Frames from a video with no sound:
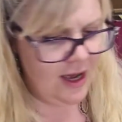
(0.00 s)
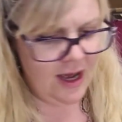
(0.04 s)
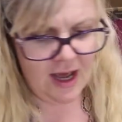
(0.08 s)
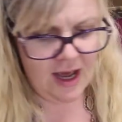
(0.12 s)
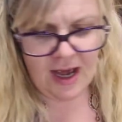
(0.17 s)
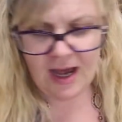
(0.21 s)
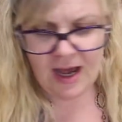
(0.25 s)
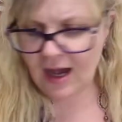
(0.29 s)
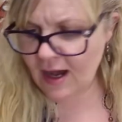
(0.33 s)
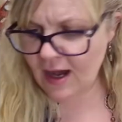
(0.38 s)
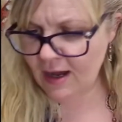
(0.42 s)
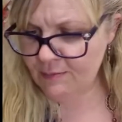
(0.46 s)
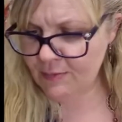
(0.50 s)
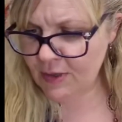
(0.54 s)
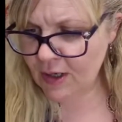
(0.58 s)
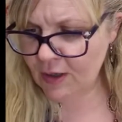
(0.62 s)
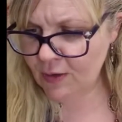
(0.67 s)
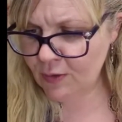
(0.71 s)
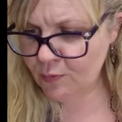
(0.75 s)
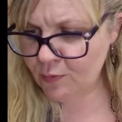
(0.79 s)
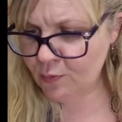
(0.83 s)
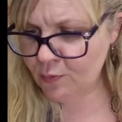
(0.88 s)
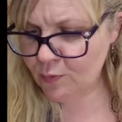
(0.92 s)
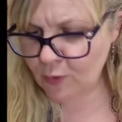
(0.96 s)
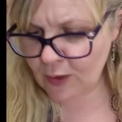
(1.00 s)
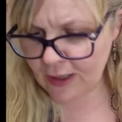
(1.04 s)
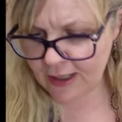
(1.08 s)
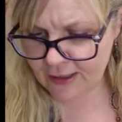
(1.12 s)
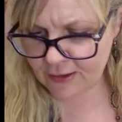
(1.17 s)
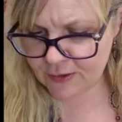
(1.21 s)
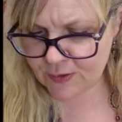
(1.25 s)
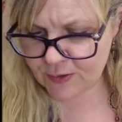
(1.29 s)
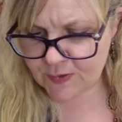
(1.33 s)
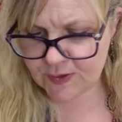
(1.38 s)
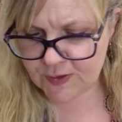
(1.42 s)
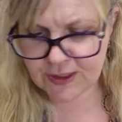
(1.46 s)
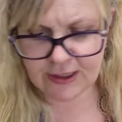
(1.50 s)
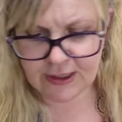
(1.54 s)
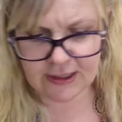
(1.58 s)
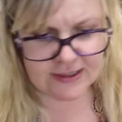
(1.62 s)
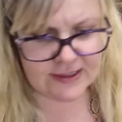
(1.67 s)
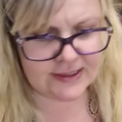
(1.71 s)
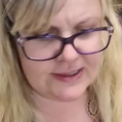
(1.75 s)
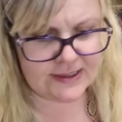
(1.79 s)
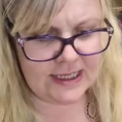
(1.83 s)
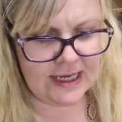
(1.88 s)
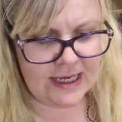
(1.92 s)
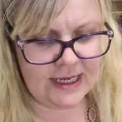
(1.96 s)
What else was I going to
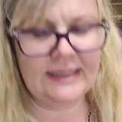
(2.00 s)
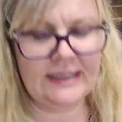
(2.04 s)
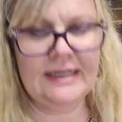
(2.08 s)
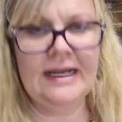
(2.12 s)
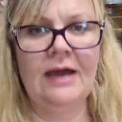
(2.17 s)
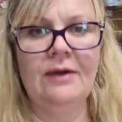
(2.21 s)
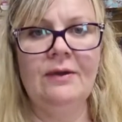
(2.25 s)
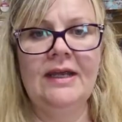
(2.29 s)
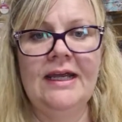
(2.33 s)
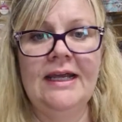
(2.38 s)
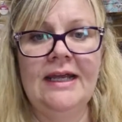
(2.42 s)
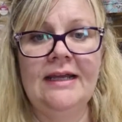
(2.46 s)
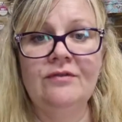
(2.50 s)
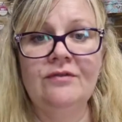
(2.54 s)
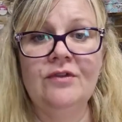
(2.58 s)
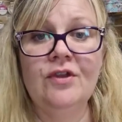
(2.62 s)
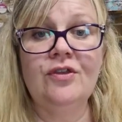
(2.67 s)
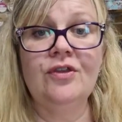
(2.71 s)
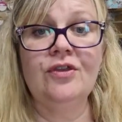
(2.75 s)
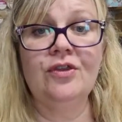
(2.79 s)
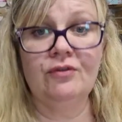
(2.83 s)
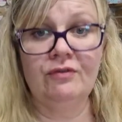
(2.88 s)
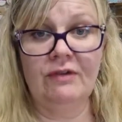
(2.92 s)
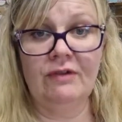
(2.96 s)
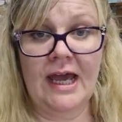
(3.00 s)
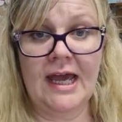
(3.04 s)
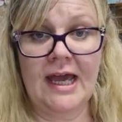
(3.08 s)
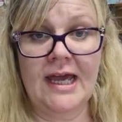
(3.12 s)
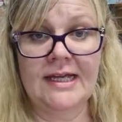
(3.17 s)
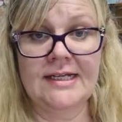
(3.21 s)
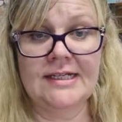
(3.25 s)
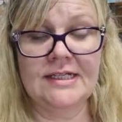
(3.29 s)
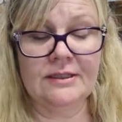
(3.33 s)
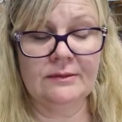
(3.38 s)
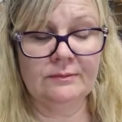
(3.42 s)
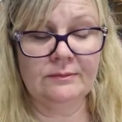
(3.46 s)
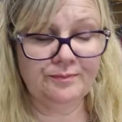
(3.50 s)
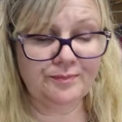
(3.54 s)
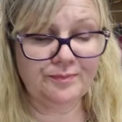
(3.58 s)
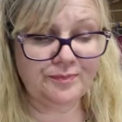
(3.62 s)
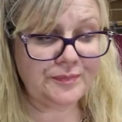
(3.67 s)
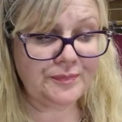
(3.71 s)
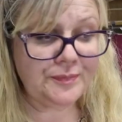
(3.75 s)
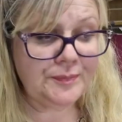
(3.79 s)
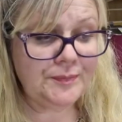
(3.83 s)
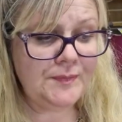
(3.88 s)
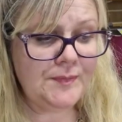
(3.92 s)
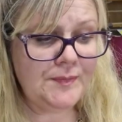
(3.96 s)
say? Now, in the thread,
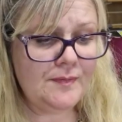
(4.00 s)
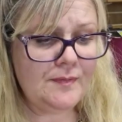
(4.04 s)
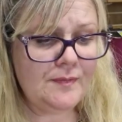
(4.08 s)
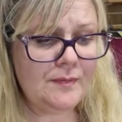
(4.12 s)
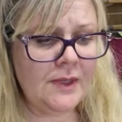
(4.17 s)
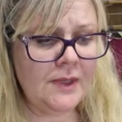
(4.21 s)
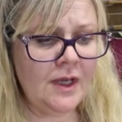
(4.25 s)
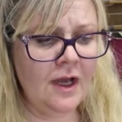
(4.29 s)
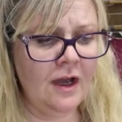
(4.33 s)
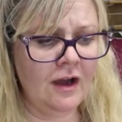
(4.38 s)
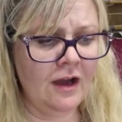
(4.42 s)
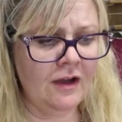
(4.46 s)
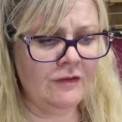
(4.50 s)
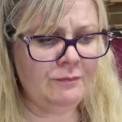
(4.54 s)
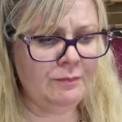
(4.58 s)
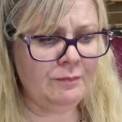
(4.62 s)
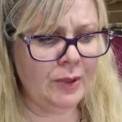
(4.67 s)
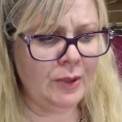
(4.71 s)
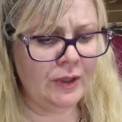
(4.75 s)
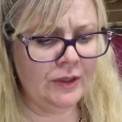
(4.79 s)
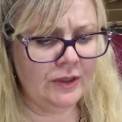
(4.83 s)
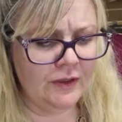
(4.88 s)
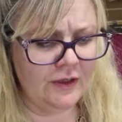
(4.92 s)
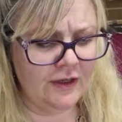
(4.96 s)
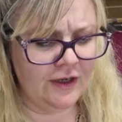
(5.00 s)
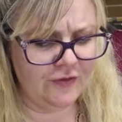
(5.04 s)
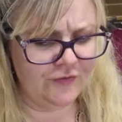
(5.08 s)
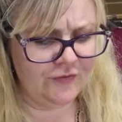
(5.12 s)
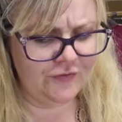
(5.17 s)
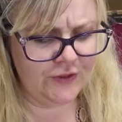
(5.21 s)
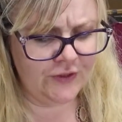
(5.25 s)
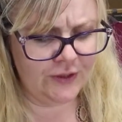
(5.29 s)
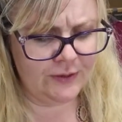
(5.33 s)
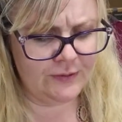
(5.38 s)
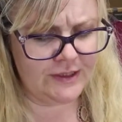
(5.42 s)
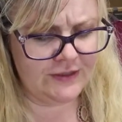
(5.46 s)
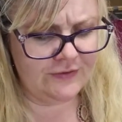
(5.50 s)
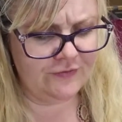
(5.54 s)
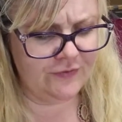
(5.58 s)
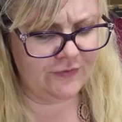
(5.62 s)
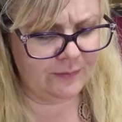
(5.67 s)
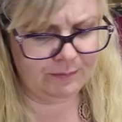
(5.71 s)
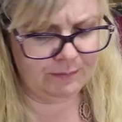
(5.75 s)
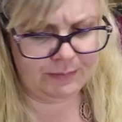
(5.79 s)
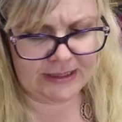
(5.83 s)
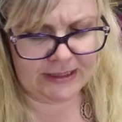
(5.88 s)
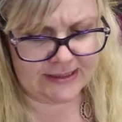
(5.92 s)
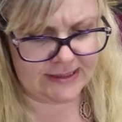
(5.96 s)
I've put a few
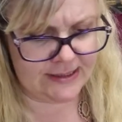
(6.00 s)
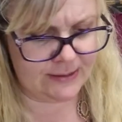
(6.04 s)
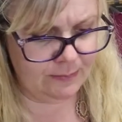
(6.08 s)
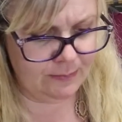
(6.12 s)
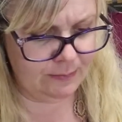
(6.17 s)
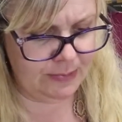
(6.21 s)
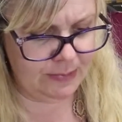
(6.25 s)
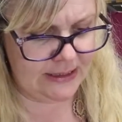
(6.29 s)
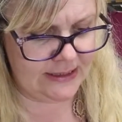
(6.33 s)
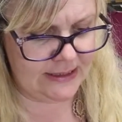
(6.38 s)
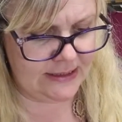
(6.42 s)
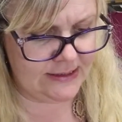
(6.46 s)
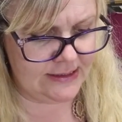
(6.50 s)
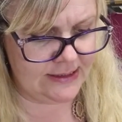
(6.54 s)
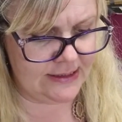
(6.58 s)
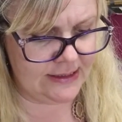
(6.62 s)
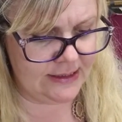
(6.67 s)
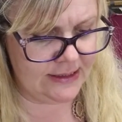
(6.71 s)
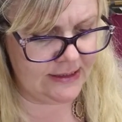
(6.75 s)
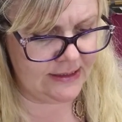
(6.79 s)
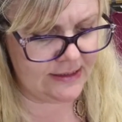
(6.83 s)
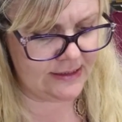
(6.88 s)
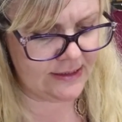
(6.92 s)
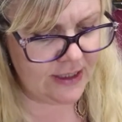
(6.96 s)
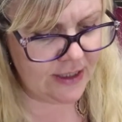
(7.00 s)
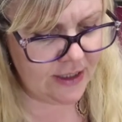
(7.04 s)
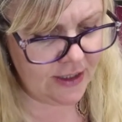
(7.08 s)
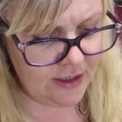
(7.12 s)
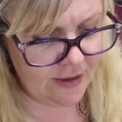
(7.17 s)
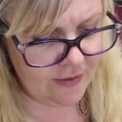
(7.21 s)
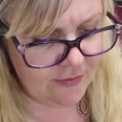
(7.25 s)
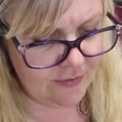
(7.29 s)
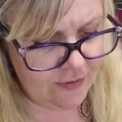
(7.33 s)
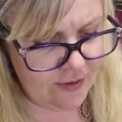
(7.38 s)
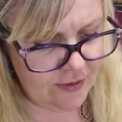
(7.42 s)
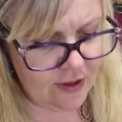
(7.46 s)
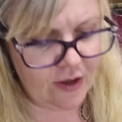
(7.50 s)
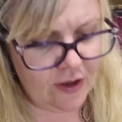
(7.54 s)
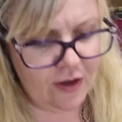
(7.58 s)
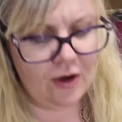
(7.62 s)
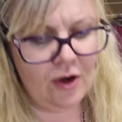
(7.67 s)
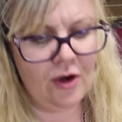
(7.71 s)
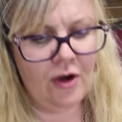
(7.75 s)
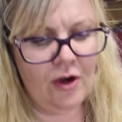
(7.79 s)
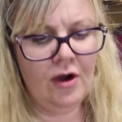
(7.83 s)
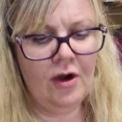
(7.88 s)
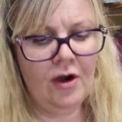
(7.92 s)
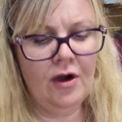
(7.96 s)
different bits and pieces that
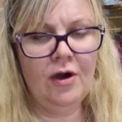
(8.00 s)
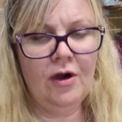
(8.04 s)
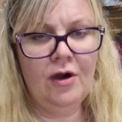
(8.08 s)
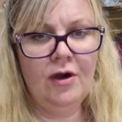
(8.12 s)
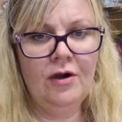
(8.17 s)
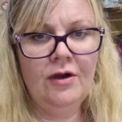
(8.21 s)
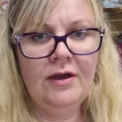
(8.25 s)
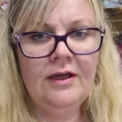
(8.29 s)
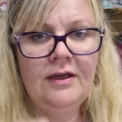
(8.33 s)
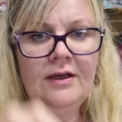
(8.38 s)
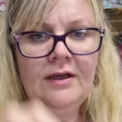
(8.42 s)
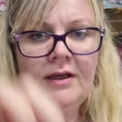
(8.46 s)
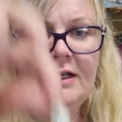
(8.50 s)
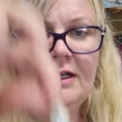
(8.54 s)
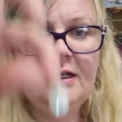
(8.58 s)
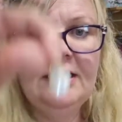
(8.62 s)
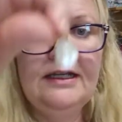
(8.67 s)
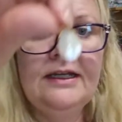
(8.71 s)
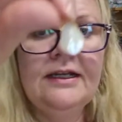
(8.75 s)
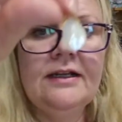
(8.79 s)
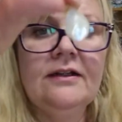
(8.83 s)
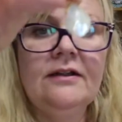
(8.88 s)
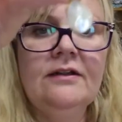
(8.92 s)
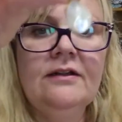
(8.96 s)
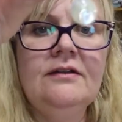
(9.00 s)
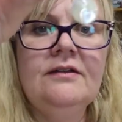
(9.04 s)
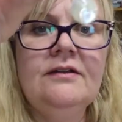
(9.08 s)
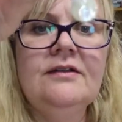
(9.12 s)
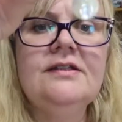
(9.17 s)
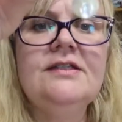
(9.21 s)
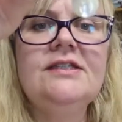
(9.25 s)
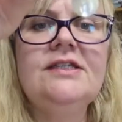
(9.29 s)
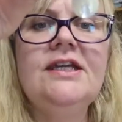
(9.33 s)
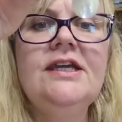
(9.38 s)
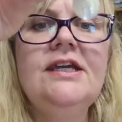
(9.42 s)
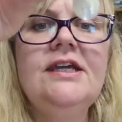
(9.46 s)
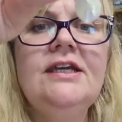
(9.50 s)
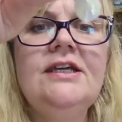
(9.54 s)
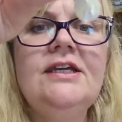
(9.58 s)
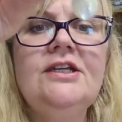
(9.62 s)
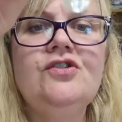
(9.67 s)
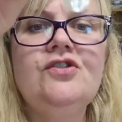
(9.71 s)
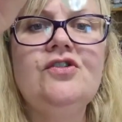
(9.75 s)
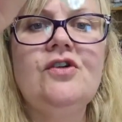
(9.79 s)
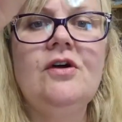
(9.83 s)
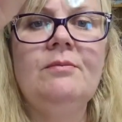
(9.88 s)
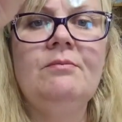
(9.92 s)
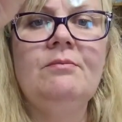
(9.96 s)
are little
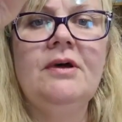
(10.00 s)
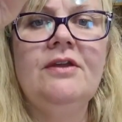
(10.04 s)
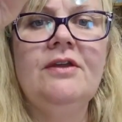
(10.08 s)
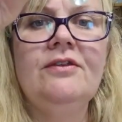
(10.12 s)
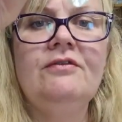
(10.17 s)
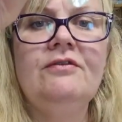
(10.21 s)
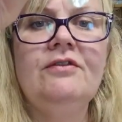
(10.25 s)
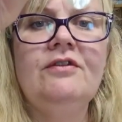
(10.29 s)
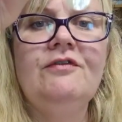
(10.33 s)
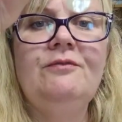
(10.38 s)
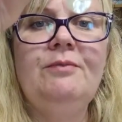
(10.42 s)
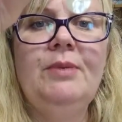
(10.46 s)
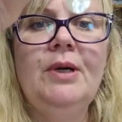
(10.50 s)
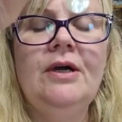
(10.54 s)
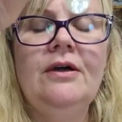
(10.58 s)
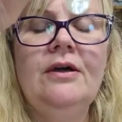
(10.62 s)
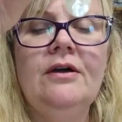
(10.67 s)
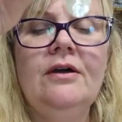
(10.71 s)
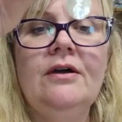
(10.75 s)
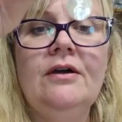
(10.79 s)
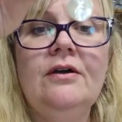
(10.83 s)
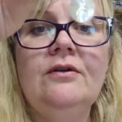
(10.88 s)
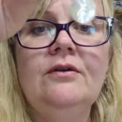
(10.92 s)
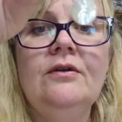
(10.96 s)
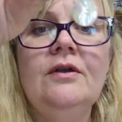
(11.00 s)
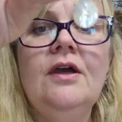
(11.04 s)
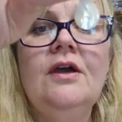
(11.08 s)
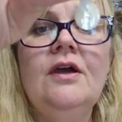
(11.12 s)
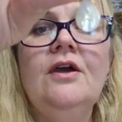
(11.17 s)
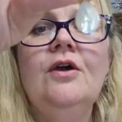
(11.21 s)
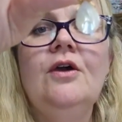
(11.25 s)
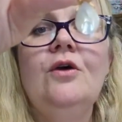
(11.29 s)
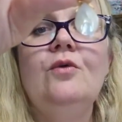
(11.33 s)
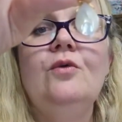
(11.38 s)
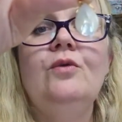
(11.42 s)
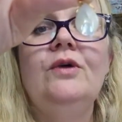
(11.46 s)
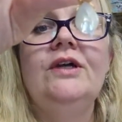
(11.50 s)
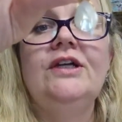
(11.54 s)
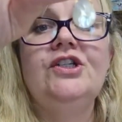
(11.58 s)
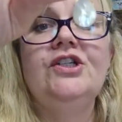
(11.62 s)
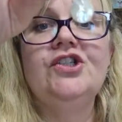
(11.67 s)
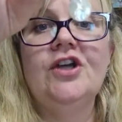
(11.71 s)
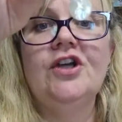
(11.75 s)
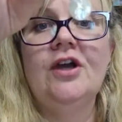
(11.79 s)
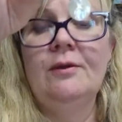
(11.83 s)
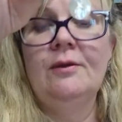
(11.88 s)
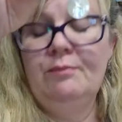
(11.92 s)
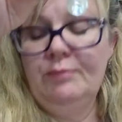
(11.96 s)
teardrop mother of pearl, which
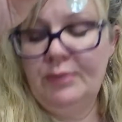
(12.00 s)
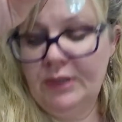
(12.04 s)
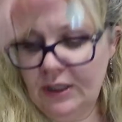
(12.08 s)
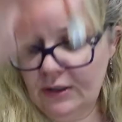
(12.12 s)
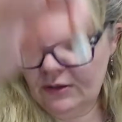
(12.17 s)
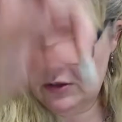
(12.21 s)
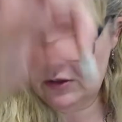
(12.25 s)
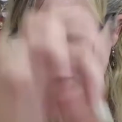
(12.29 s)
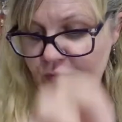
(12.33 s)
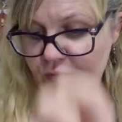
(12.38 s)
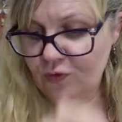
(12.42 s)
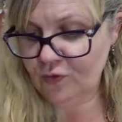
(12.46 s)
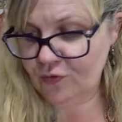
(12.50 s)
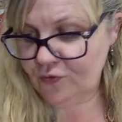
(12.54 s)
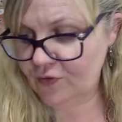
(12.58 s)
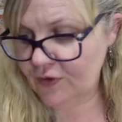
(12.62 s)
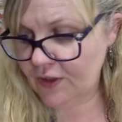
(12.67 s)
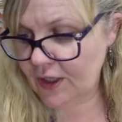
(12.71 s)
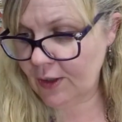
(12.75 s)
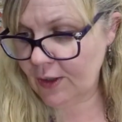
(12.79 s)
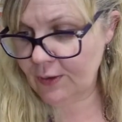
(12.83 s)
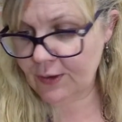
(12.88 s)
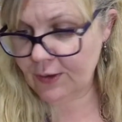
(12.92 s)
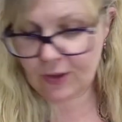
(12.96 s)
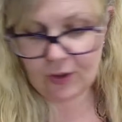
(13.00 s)
are beautiful for going